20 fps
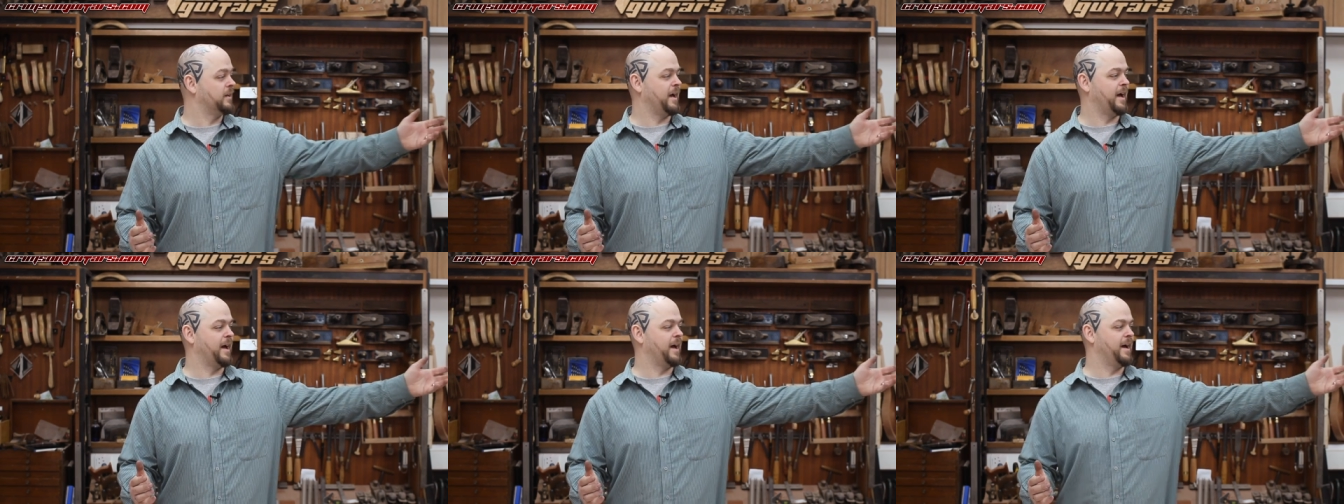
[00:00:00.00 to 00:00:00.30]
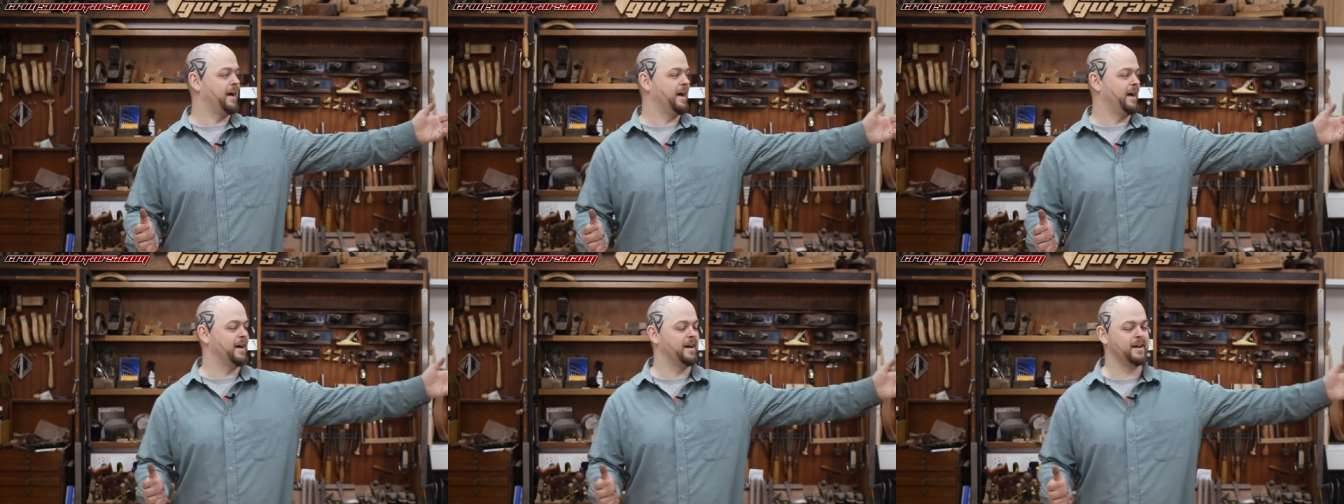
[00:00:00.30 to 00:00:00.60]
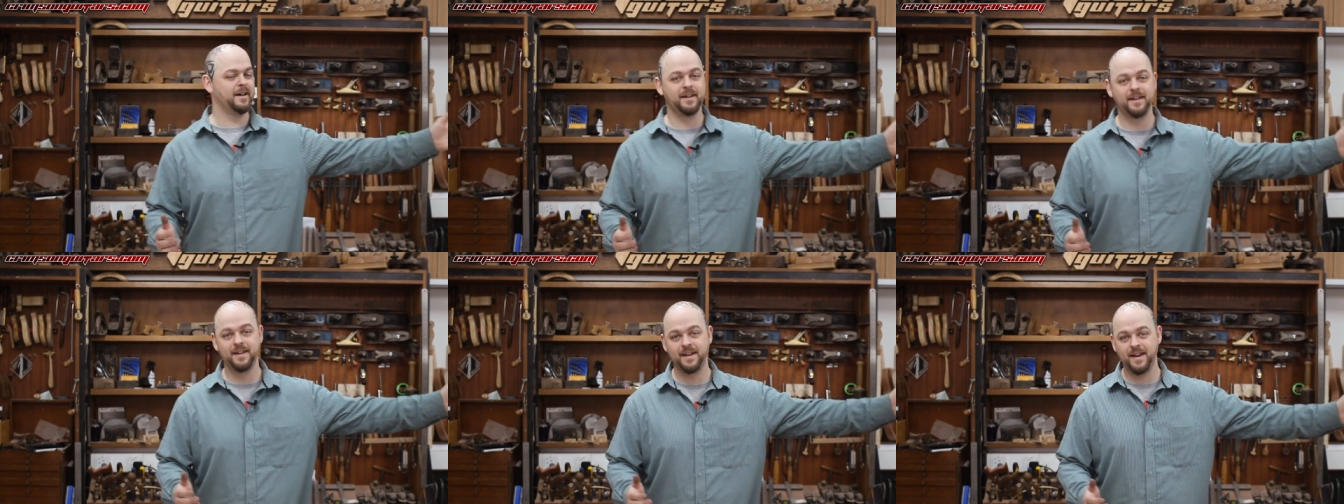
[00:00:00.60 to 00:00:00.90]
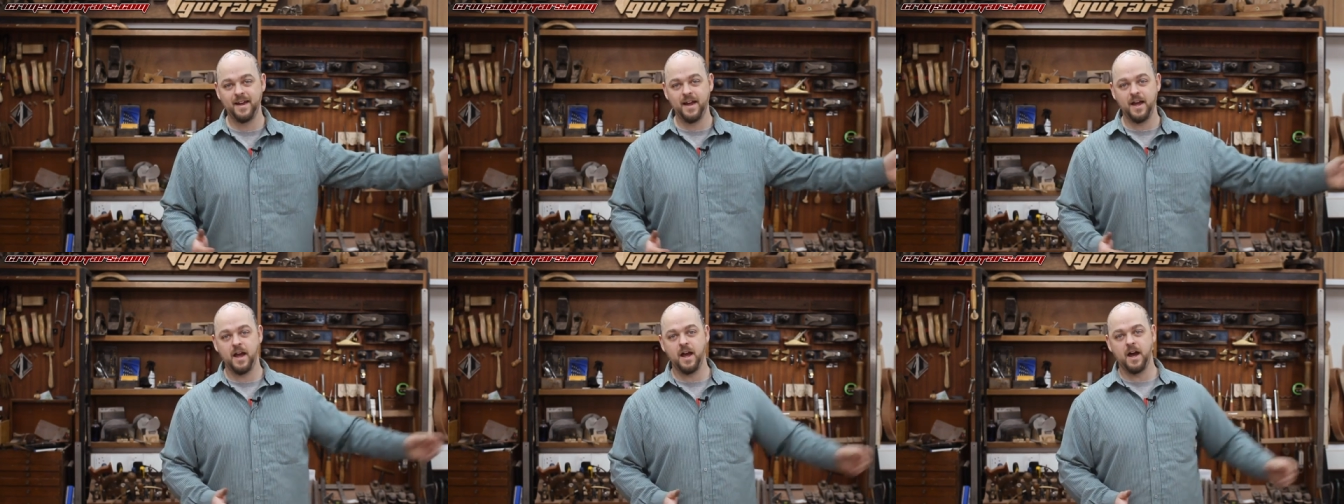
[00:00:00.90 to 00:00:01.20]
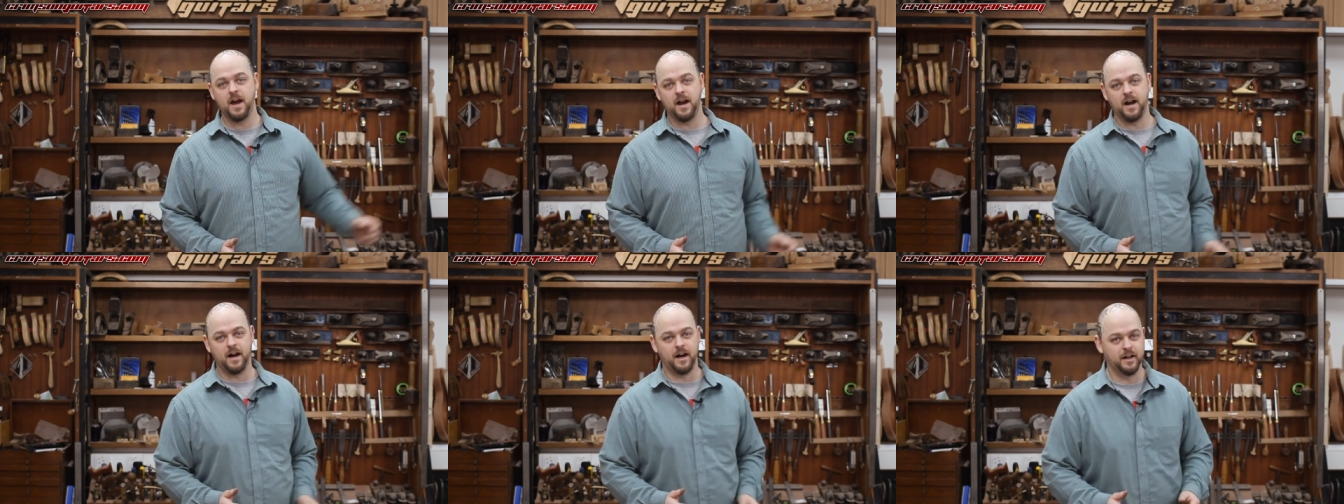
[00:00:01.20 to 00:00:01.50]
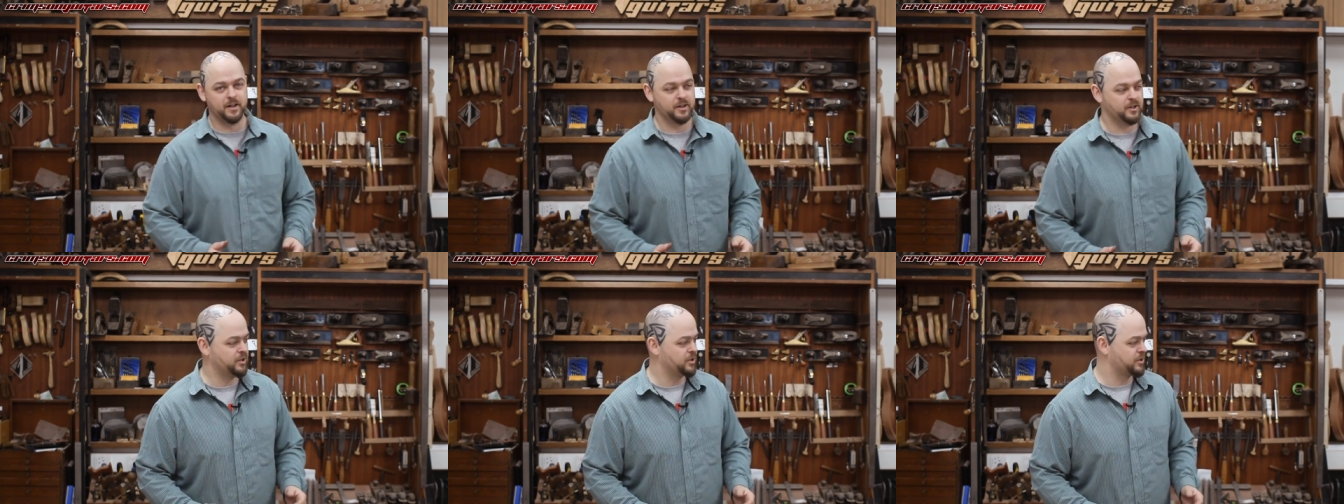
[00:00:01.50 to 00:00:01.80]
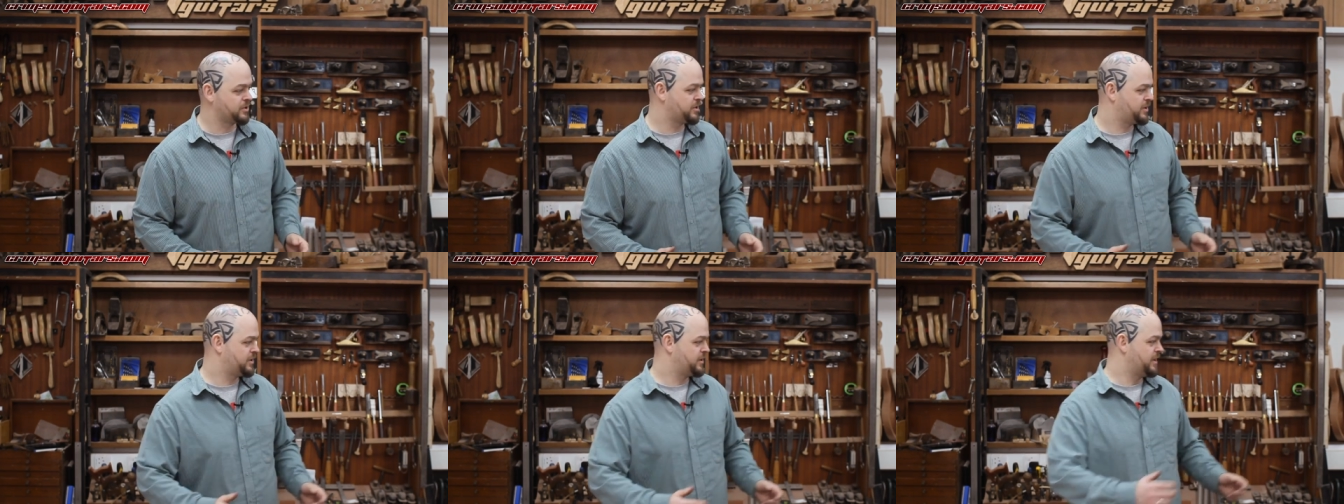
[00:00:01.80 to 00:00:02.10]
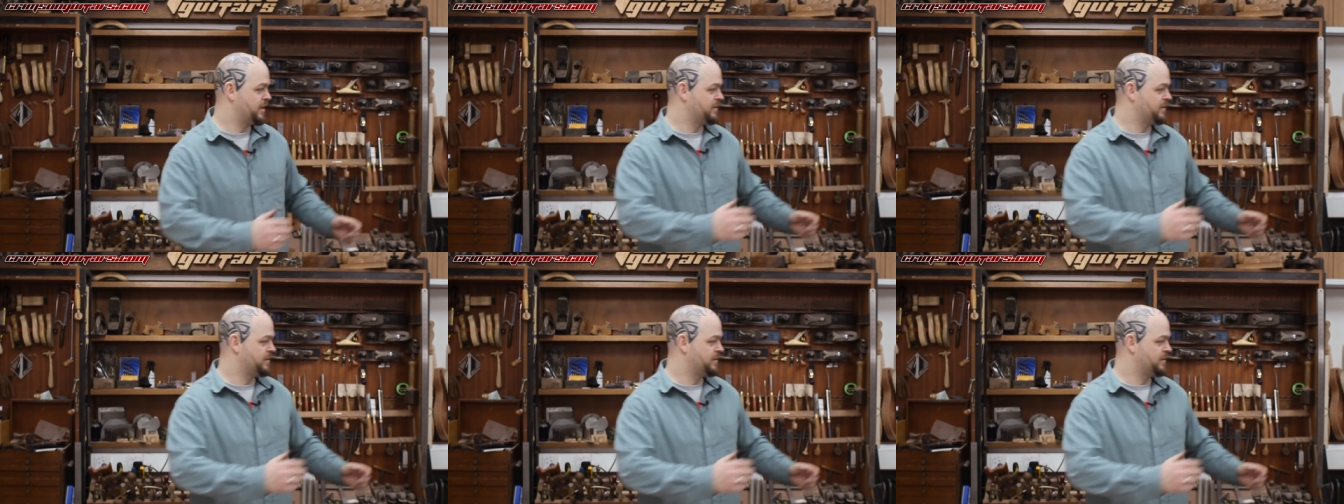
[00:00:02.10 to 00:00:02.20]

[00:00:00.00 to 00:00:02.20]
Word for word: Aha! I asked